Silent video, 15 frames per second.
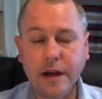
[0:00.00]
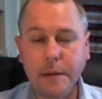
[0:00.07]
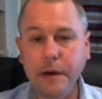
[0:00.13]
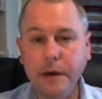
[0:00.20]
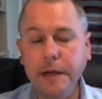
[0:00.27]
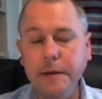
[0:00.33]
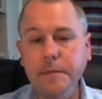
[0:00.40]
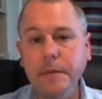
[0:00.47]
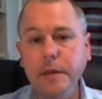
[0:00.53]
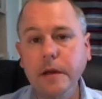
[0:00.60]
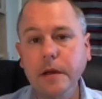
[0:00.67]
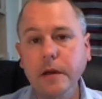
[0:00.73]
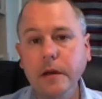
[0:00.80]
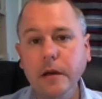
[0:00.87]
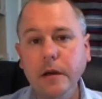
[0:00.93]
family,
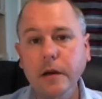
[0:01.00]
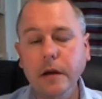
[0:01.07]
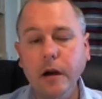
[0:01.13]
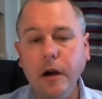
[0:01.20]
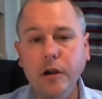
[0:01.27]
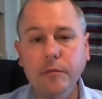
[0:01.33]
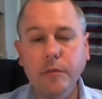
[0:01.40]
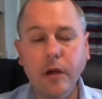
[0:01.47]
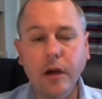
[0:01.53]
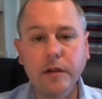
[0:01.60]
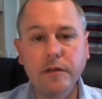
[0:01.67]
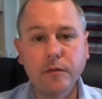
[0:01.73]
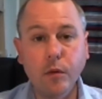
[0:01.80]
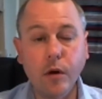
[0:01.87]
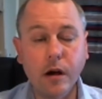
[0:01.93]
home
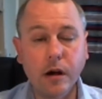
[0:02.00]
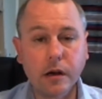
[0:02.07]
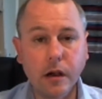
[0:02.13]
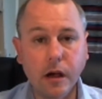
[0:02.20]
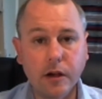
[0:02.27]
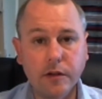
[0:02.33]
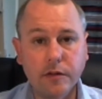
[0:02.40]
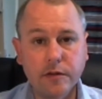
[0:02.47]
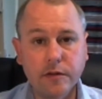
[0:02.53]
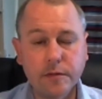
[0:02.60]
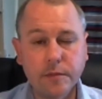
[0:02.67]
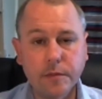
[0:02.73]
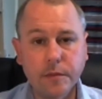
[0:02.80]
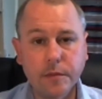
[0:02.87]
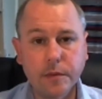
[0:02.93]
life, work
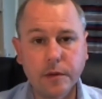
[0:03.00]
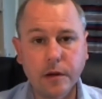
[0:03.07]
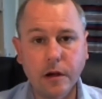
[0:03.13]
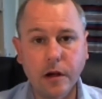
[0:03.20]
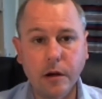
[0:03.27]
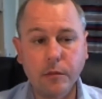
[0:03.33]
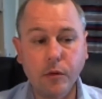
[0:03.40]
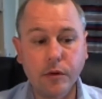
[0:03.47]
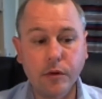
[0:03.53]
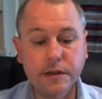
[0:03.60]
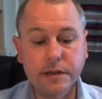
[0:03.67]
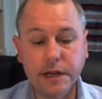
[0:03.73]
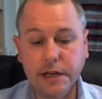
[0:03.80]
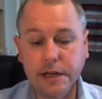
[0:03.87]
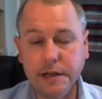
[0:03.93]
life, or
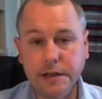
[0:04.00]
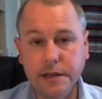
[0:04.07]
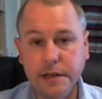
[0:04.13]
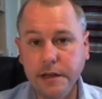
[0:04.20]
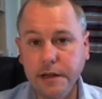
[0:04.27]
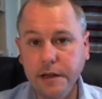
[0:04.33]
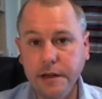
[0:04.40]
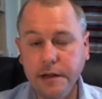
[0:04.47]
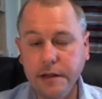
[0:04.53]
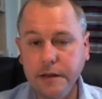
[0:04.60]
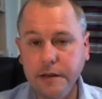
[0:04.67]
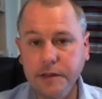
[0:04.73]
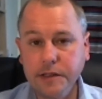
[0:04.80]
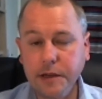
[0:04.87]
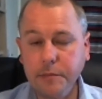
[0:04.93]
indeed
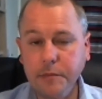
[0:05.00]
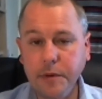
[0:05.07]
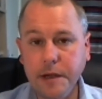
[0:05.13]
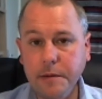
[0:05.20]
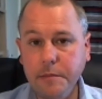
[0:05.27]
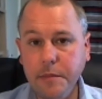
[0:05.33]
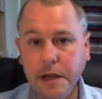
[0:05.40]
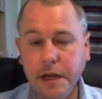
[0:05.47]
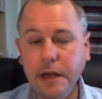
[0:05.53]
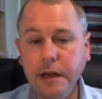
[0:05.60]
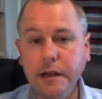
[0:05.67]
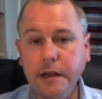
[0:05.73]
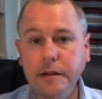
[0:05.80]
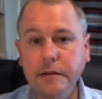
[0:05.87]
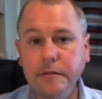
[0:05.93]
simply
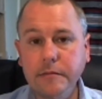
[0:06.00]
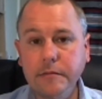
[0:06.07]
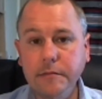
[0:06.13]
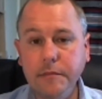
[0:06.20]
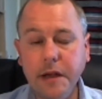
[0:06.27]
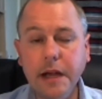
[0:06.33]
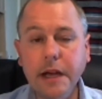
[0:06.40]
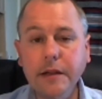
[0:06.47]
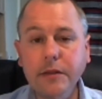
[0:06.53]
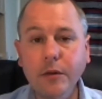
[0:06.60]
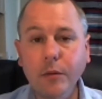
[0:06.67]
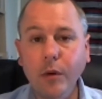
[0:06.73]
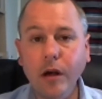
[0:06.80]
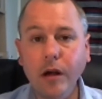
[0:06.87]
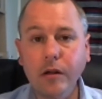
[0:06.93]
being in
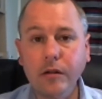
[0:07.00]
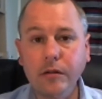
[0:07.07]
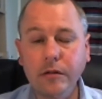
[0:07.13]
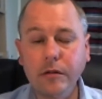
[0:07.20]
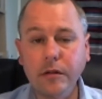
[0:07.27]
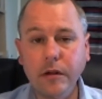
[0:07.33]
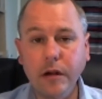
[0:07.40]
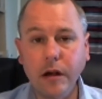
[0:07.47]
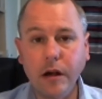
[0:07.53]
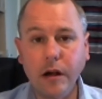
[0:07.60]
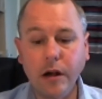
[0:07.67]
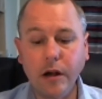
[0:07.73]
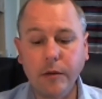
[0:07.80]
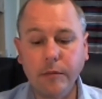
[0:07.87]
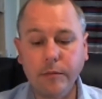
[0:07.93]
the world,
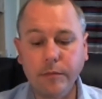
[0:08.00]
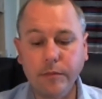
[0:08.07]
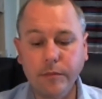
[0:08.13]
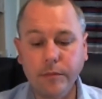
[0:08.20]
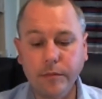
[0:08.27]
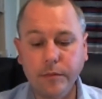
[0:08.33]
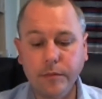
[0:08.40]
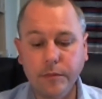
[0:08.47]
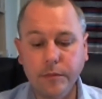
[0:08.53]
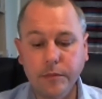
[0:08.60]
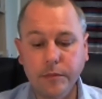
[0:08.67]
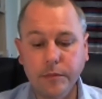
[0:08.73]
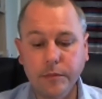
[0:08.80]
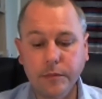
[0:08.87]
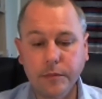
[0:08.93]
and
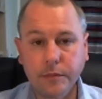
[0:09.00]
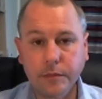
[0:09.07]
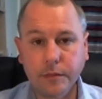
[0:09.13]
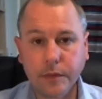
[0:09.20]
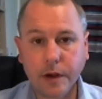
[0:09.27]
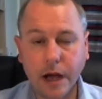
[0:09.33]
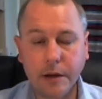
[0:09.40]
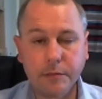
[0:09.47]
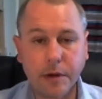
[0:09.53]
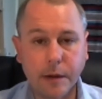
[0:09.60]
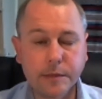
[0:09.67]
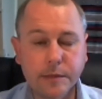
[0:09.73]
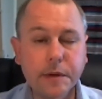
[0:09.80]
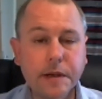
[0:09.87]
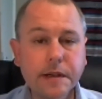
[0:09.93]

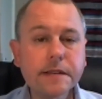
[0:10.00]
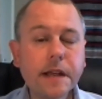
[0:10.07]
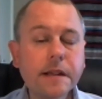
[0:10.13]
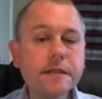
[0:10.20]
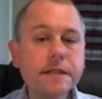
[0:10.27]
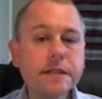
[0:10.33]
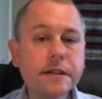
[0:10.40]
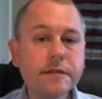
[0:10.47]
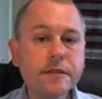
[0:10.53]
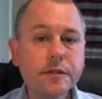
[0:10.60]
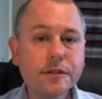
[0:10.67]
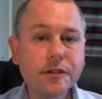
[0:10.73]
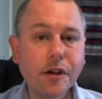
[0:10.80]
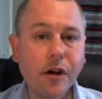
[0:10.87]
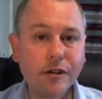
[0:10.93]
perhaps being sensitive
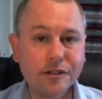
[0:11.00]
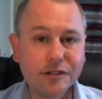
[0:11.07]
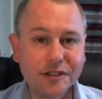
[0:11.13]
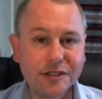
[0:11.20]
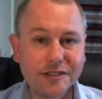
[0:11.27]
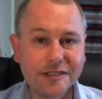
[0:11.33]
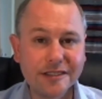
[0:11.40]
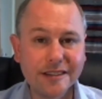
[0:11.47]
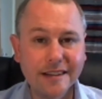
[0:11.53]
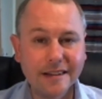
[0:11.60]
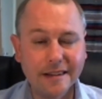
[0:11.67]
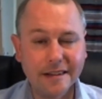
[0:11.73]
to its harshness.